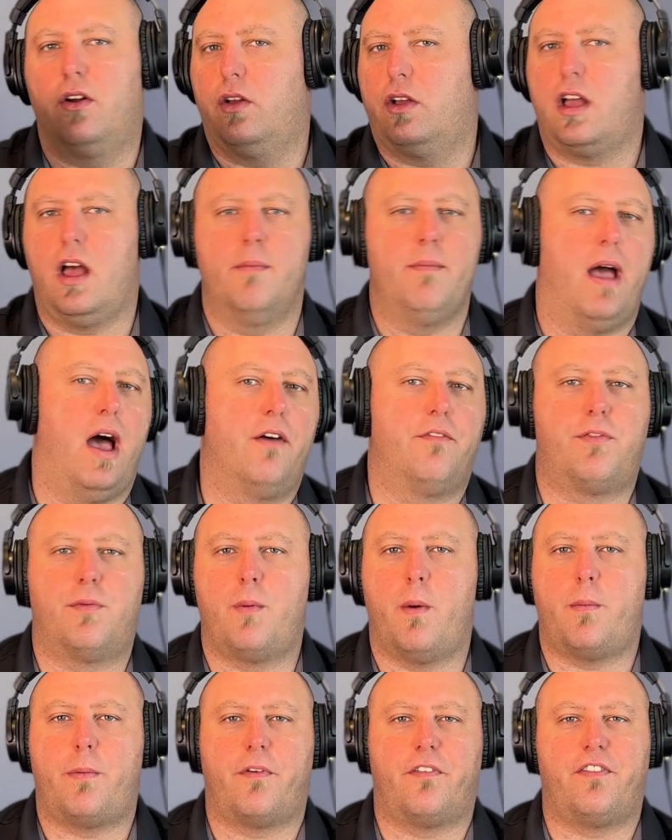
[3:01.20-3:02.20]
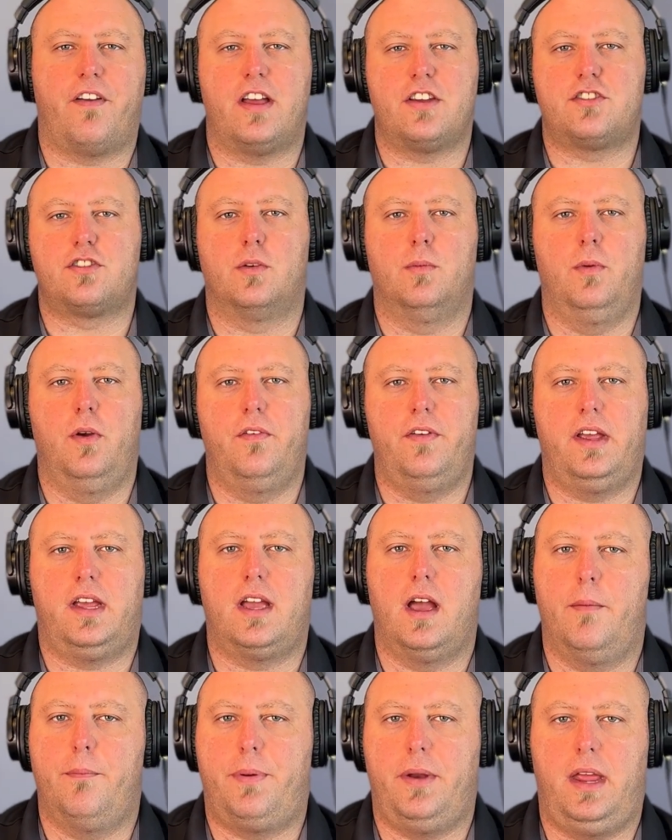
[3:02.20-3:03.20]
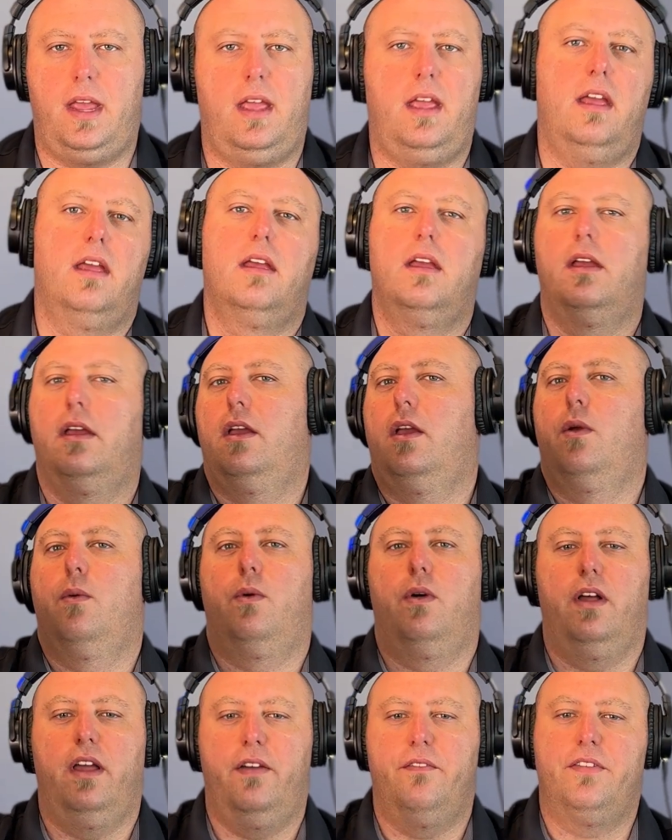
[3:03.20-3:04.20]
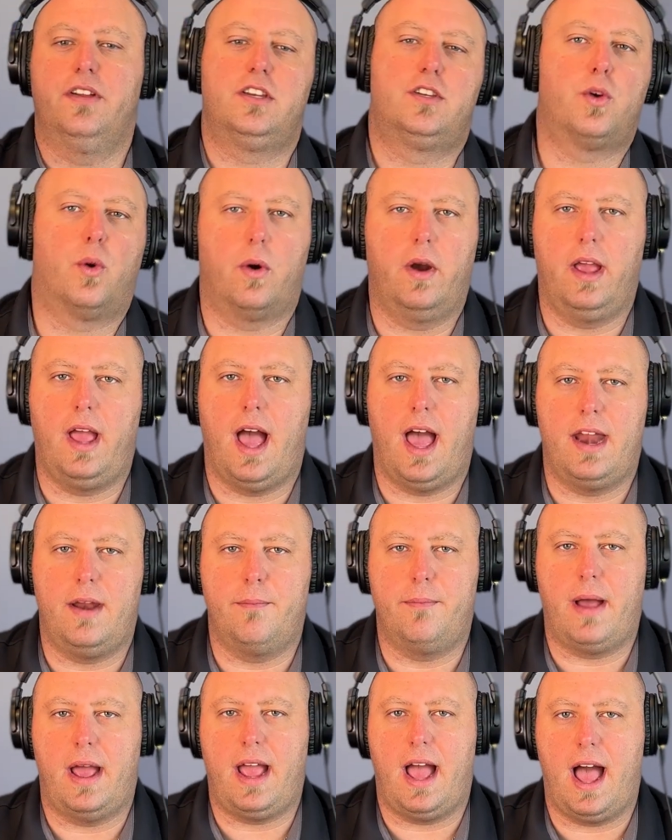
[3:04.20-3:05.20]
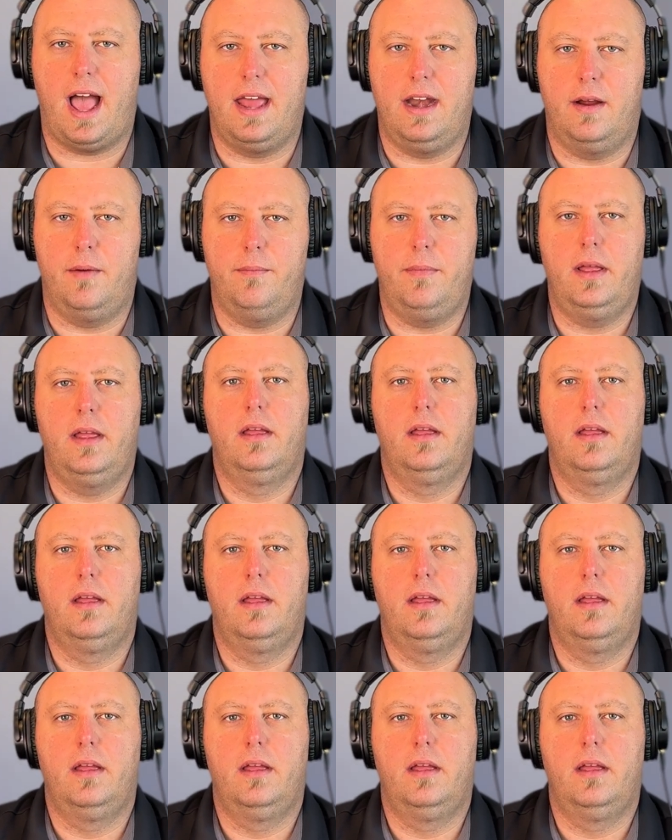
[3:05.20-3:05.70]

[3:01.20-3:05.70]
will come out from a professional moving company, will inventory item by item,